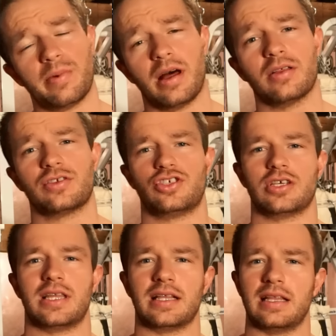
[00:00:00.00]
belt,
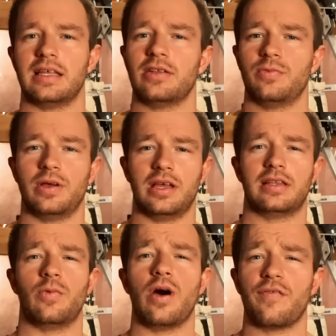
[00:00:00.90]
just like they did at
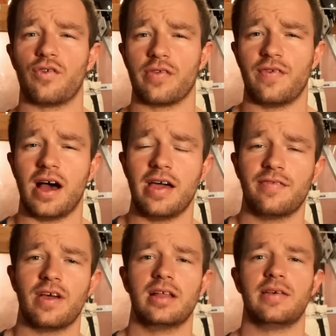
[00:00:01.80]
the
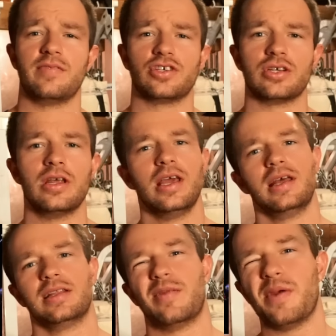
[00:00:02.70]
145 division,
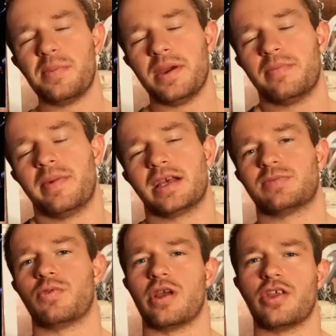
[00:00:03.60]
then maybe it makes
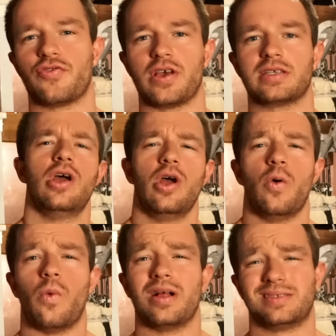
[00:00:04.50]
more interest
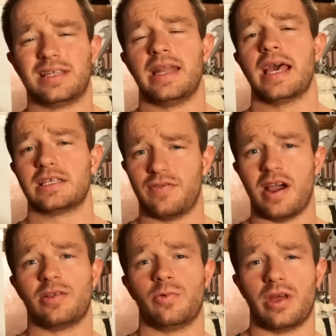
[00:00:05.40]
once the next
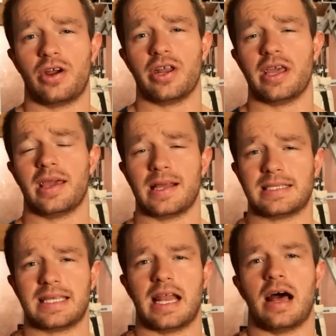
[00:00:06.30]
fight with RDA gets
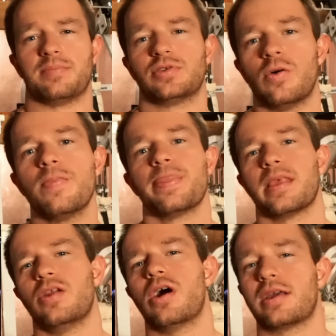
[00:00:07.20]
set up. So,
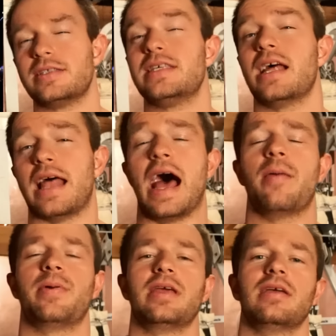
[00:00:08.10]
you know, I could see that
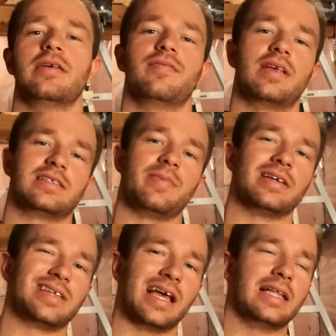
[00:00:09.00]
happening. If it doesn't make
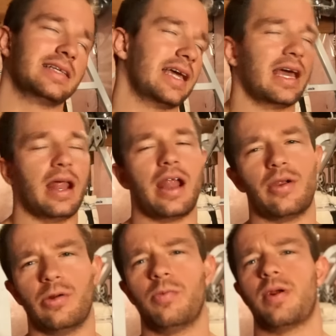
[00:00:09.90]
sense, again, I don't
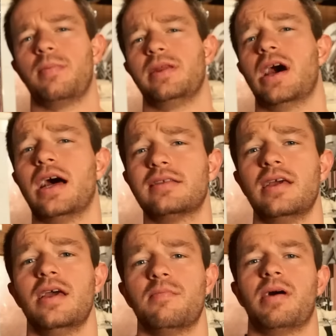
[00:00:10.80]
know, probably not,
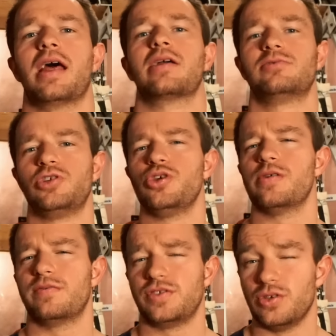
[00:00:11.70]
but I could see
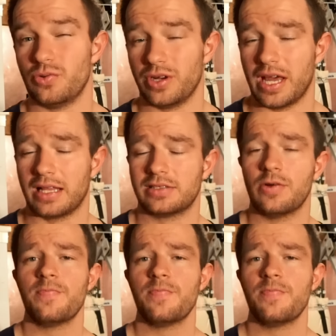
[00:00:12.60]
UFC doing that. So